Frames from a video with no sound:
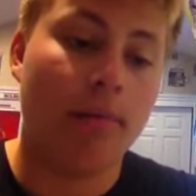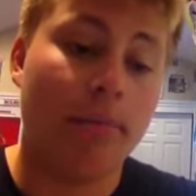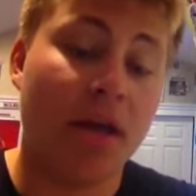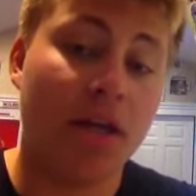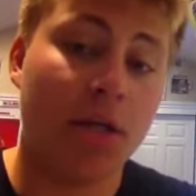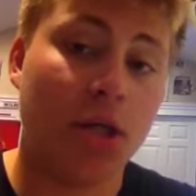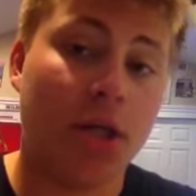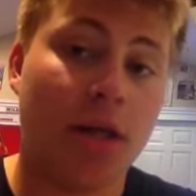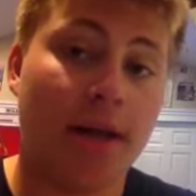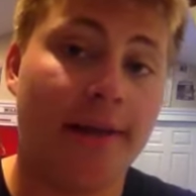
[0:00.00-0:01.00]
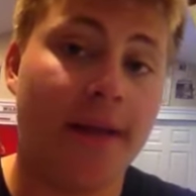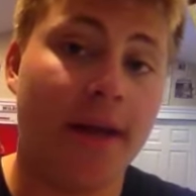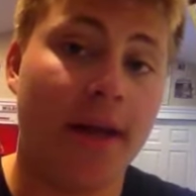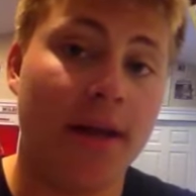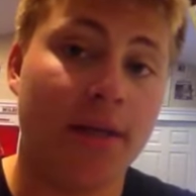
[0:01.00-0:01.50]
Pinch it, and
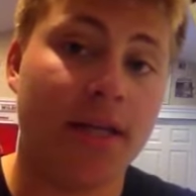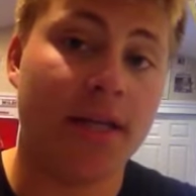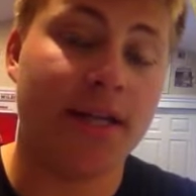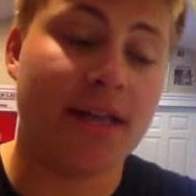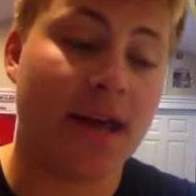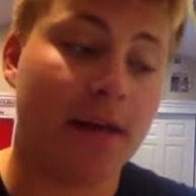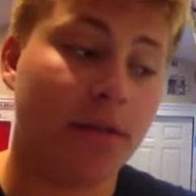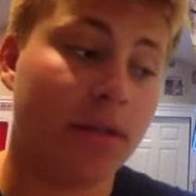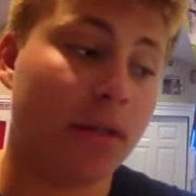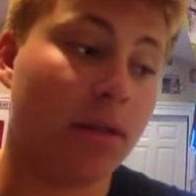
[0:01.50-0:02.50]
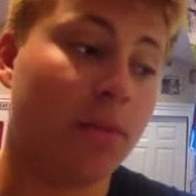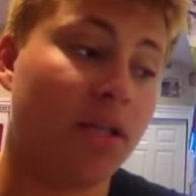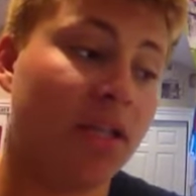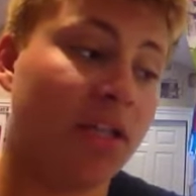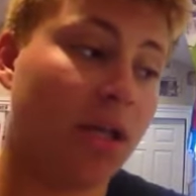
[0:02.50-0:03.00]
then use it at attack, which is going to be
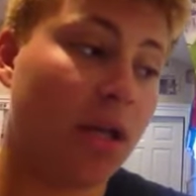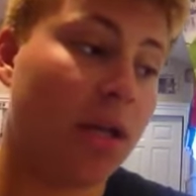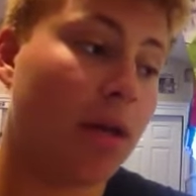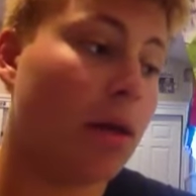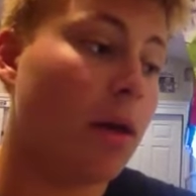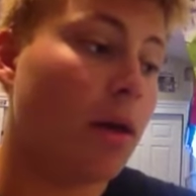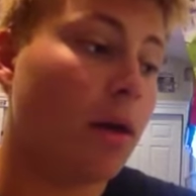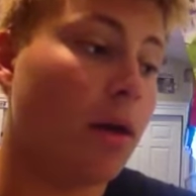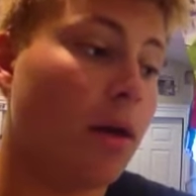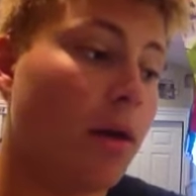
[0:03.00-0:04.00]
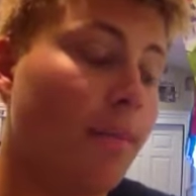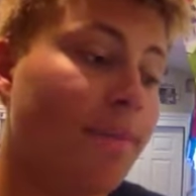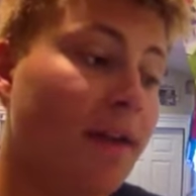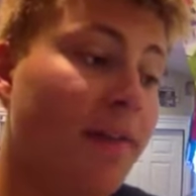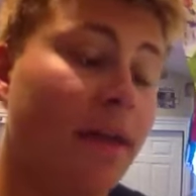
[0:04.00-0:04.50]
sick. And
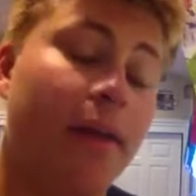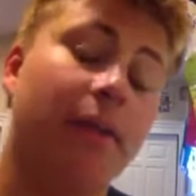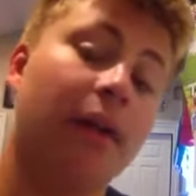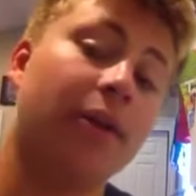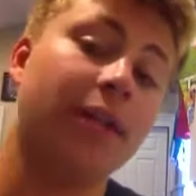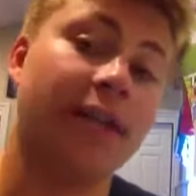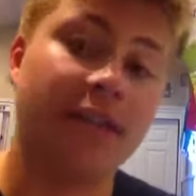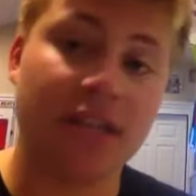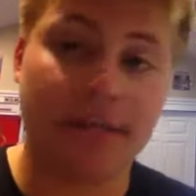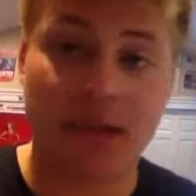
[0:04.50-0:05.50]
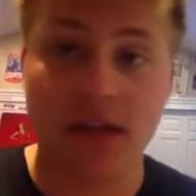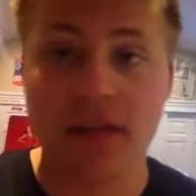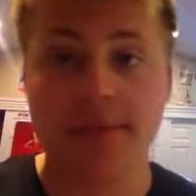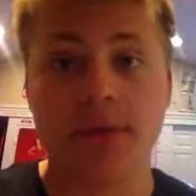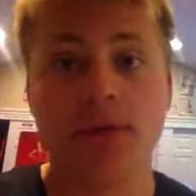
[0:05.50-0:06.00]
then they also had the same thing,
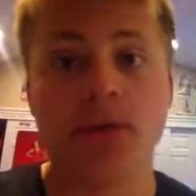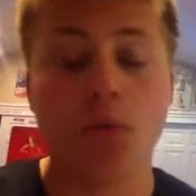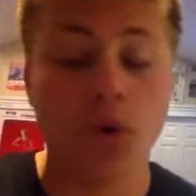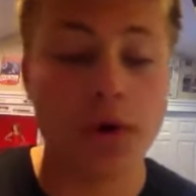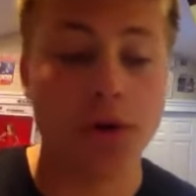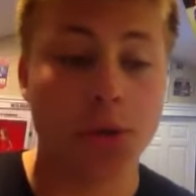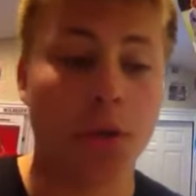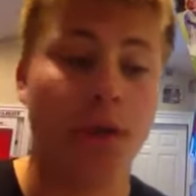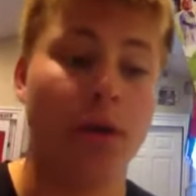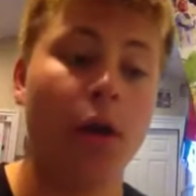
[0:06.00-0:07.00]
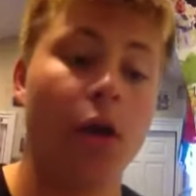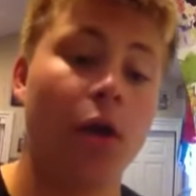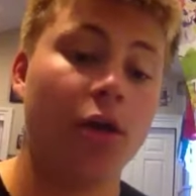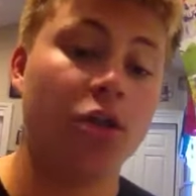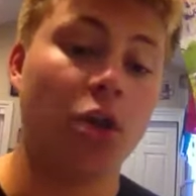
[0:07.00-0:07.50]
except it was a Warrior trailer.
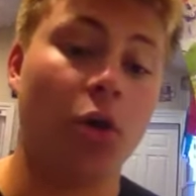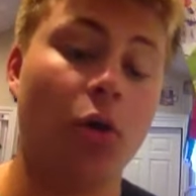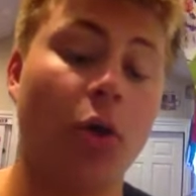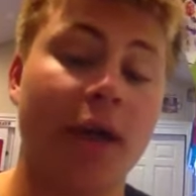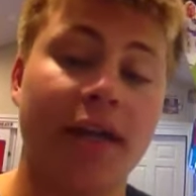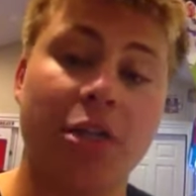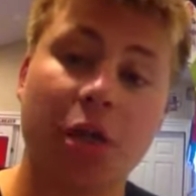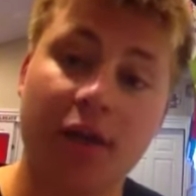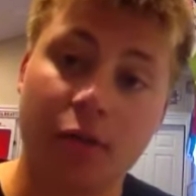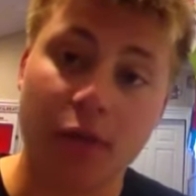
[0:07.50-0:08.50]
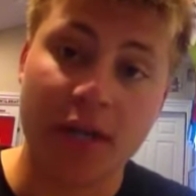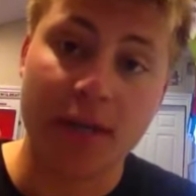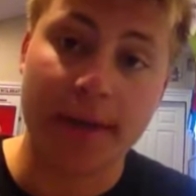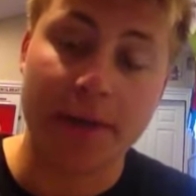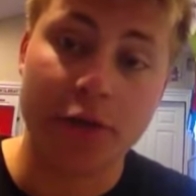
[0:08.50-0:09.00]
So I got to try on the
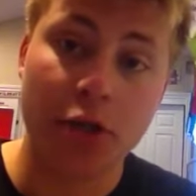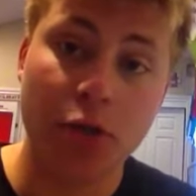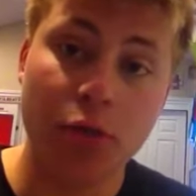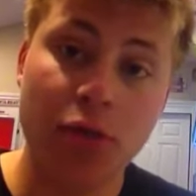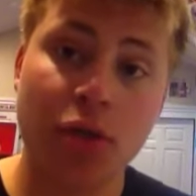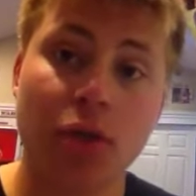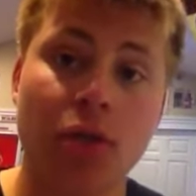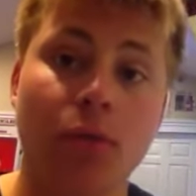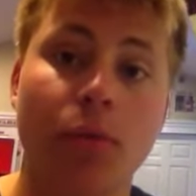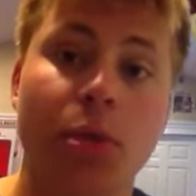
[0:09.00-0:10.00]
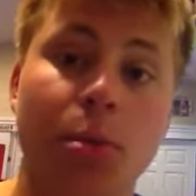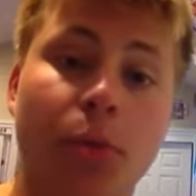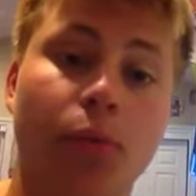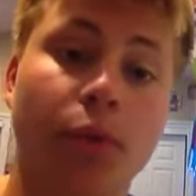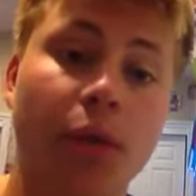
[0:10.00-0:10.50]
Regulator 2s, which were
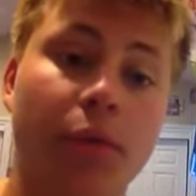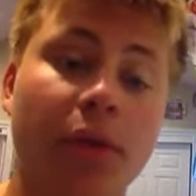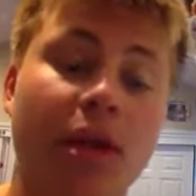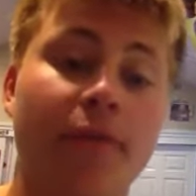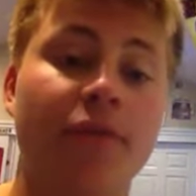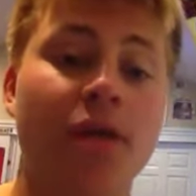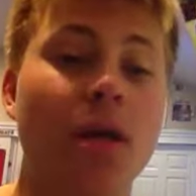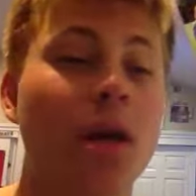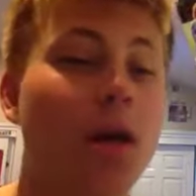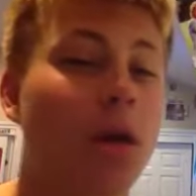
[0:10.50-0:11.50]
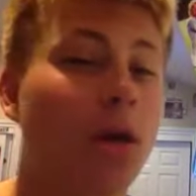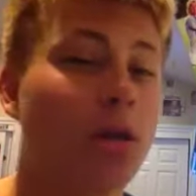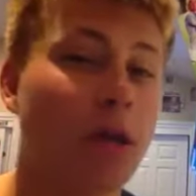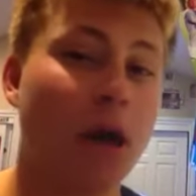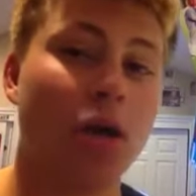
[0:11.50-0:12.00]
really, really comfy.
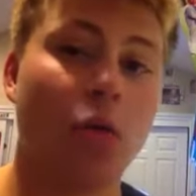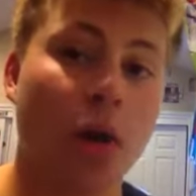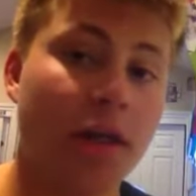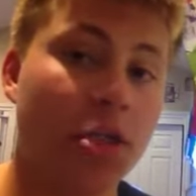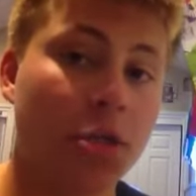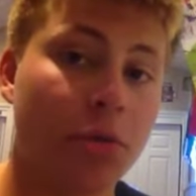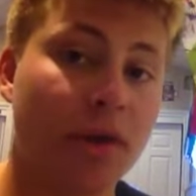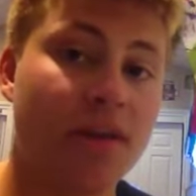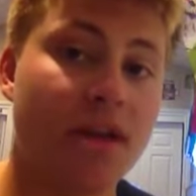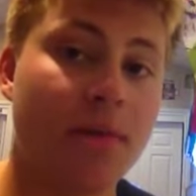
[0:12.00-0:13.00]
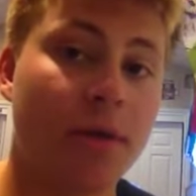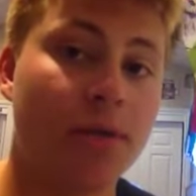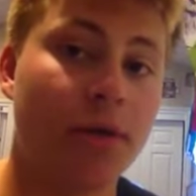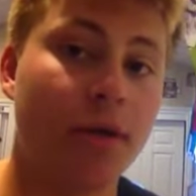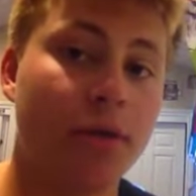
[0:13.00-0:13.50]
Not quite sure why they came out with
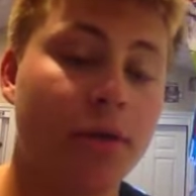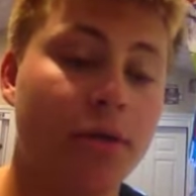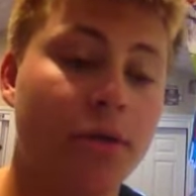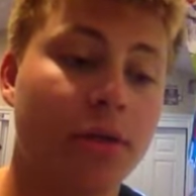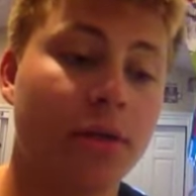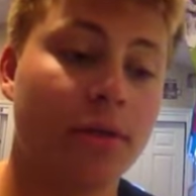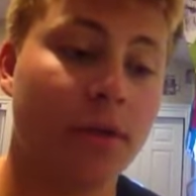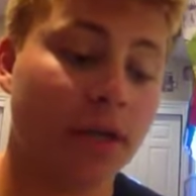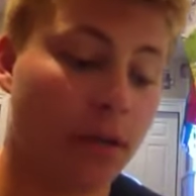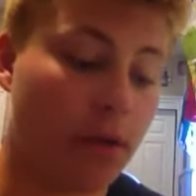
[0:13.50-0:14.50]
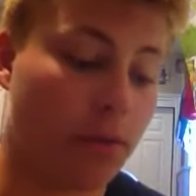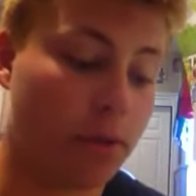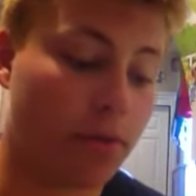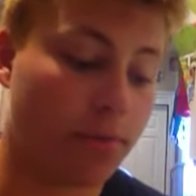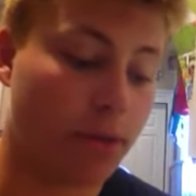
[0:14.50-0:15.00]
the Regulator 2s. I thought the Regulator
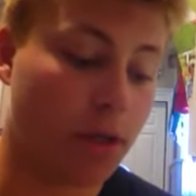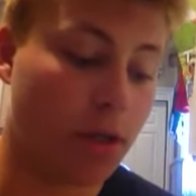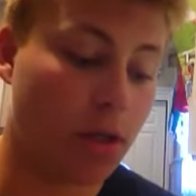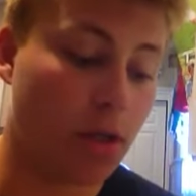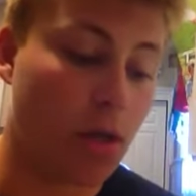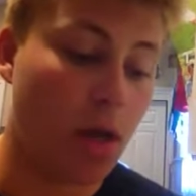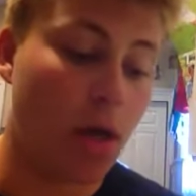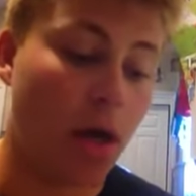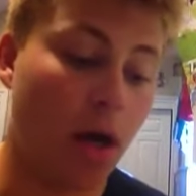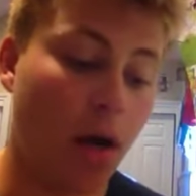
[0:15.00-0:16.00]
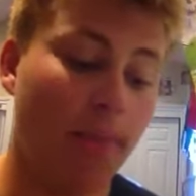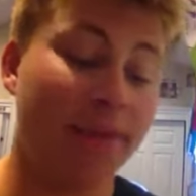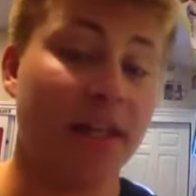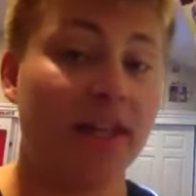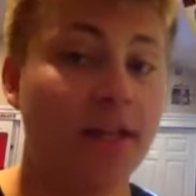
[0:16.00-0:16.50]
1s were pretty good. But
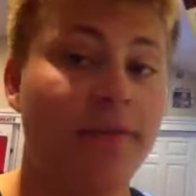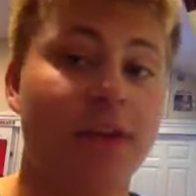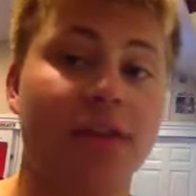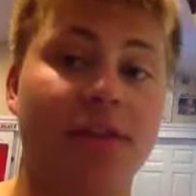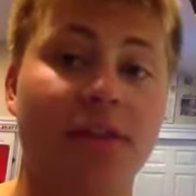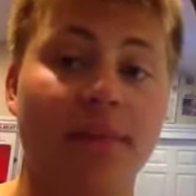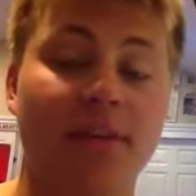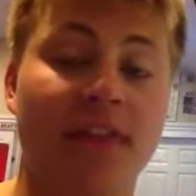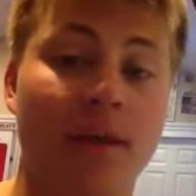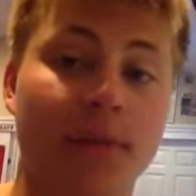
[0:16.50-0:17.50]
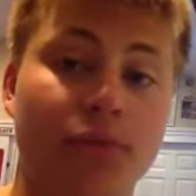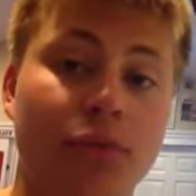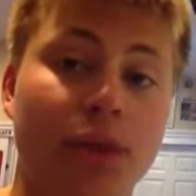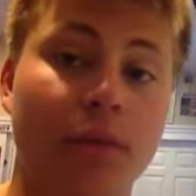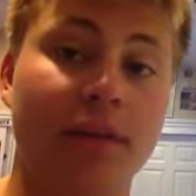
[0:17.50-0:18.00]
they did fix the thumb. The thumb is
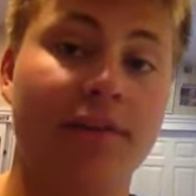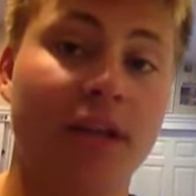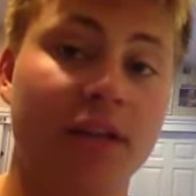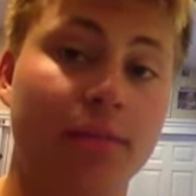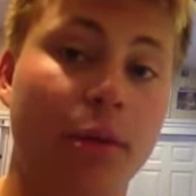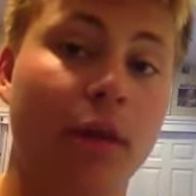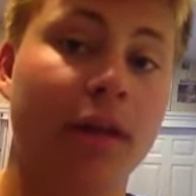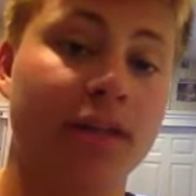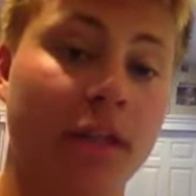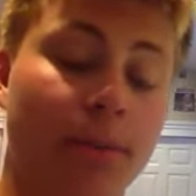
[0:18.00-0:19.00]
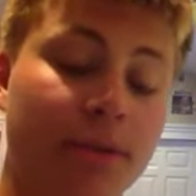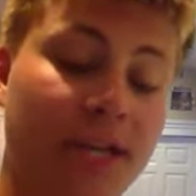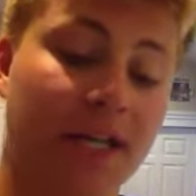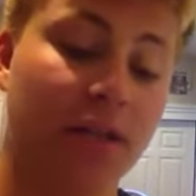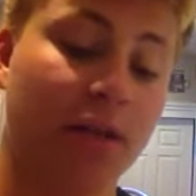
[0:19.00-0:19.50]
really, really flexible and still
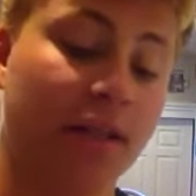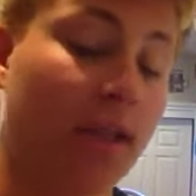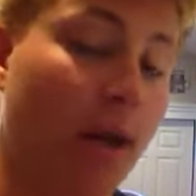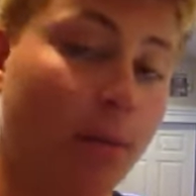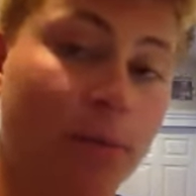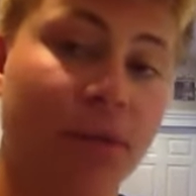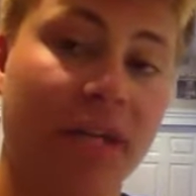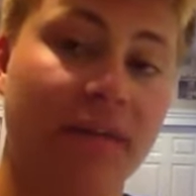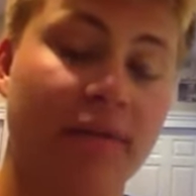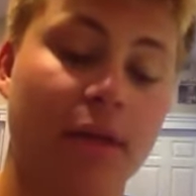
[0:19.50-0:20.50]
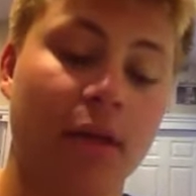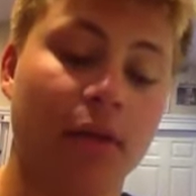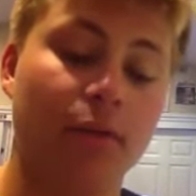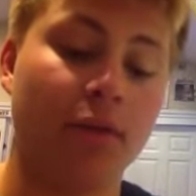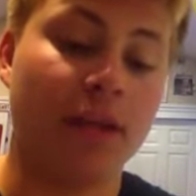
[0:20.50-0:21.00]
protected. It's a lot more protective than the
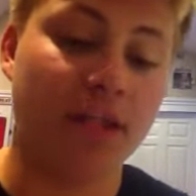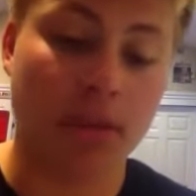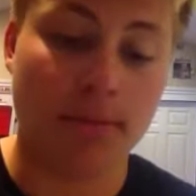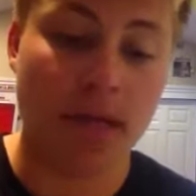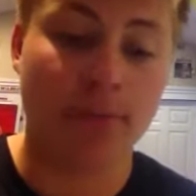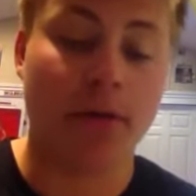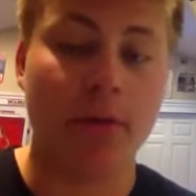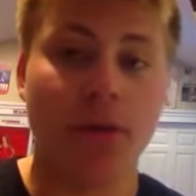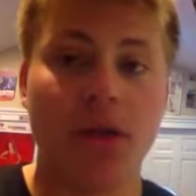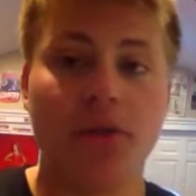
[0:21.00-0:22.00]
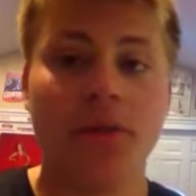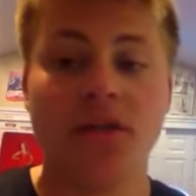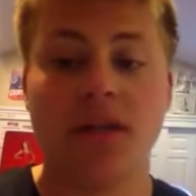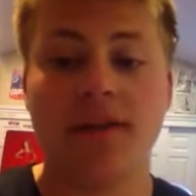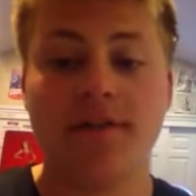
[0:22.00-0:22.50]
other one. That's the main problem with the other ones
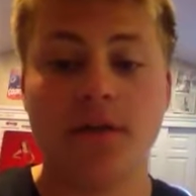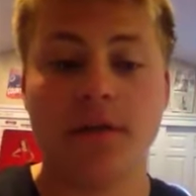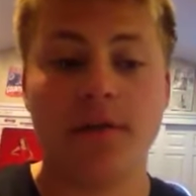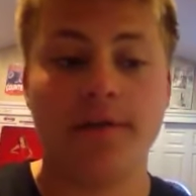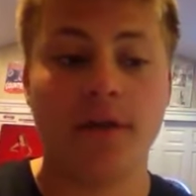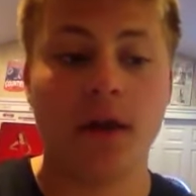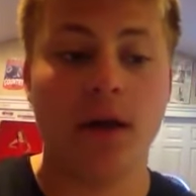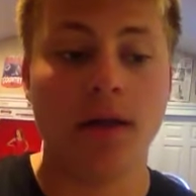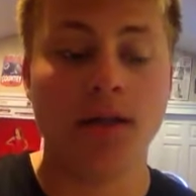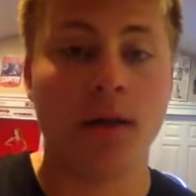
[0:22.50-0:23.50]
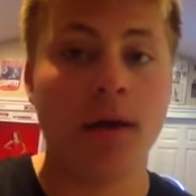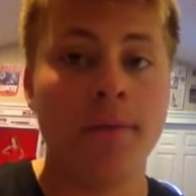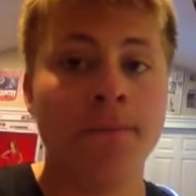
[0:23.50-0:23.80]
that I saw.